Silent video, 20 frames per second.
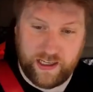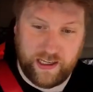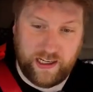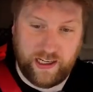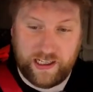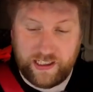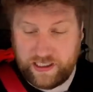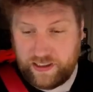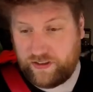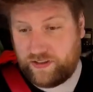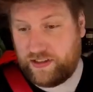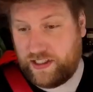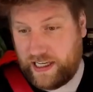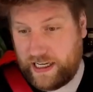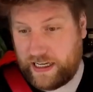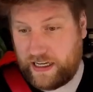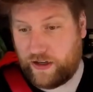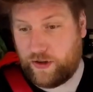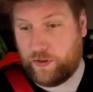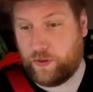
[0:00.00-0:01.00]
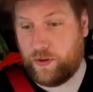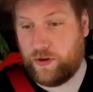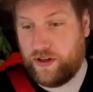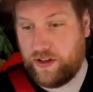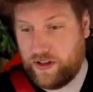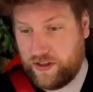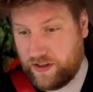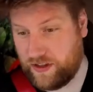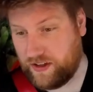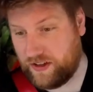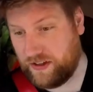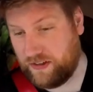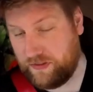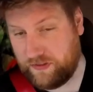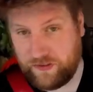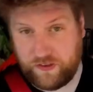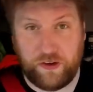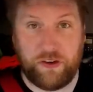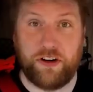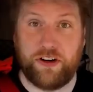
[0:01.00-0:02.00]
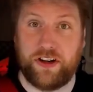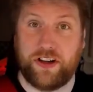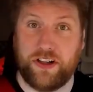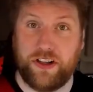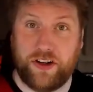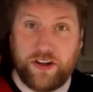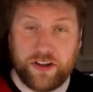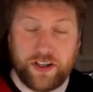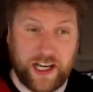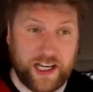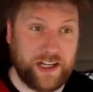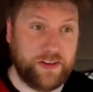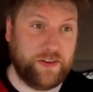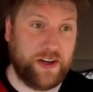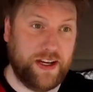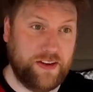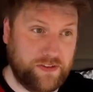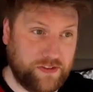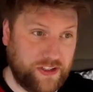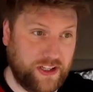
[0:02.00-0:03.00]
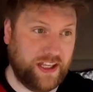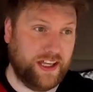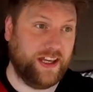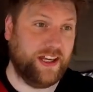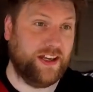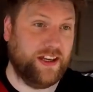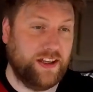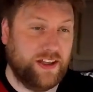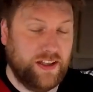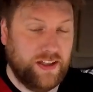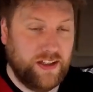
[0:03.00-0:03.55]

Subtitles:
It is now 4 o'clock. I arrived here